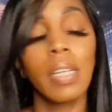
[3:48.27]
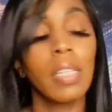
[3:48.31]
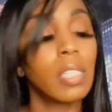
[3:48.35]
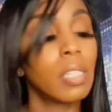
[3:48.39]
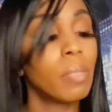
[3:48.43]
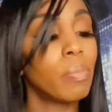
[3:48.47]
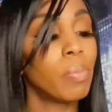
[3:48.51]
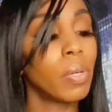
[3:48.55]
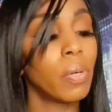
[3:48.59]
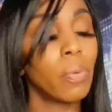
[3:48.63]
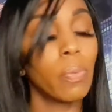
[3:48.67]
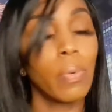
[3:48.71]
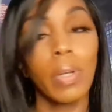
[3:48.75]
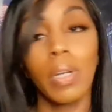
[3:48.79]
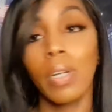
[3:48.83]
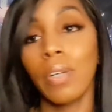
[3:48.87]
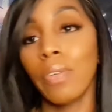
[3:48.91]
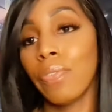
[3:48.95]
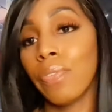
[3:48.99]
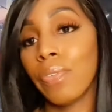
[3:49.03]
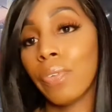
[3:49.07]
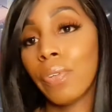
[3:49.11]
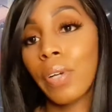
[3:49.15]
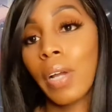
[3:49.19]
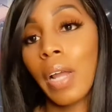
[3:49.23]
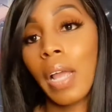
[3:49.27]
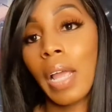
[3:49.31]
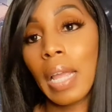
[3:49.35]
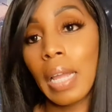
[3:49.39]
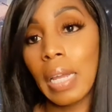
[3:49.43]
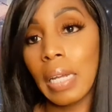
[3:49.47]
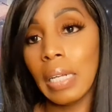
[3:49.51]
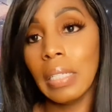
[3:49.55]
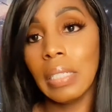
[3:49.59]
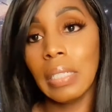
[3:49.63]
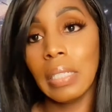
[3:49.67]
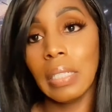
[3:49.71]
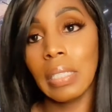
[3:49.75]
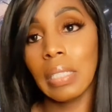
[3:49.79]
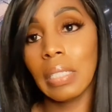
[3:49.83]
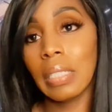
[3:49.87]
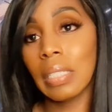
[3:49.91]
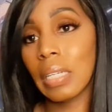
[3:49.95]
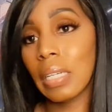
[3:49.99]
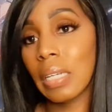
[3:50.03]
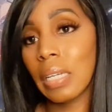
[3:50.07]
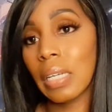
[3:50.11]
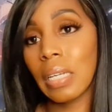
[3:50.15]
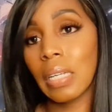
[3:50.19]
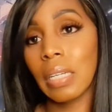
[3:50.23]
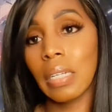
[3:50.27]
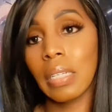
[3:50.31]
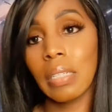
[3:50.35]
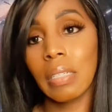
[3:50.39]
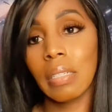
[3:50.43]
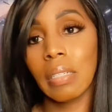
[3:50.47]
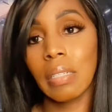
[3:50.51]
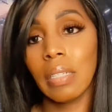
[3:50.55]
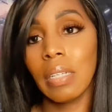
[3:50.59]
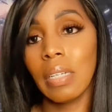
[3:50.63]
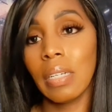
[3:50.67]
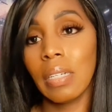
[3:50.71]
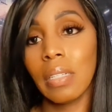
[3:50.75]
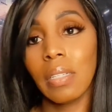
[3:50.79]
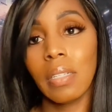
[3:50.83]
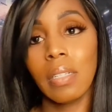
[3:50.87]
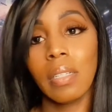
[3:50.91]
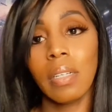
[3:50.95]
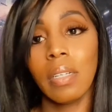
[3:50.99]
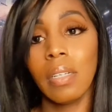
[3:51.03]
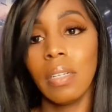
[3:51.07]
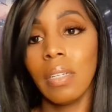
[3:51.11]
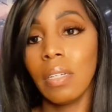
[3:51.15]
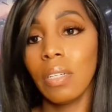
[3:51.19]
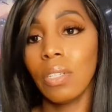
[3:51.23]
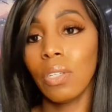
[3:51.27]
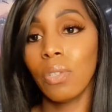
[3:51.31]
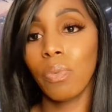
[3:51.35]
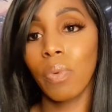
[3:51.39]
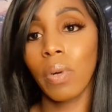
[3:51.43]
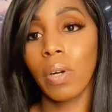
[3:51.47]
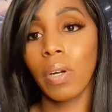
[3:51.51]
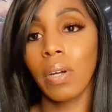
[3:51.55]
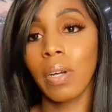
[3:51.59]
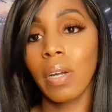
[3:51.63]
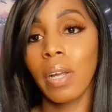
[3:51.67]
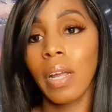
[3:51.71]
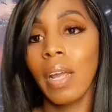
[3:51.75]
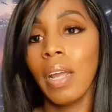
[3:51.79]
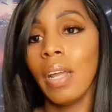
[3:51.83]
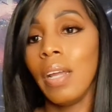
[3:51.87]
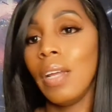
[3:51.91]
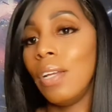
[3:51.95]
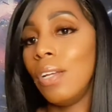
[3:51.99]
It's been around for ages, and yes, it does work.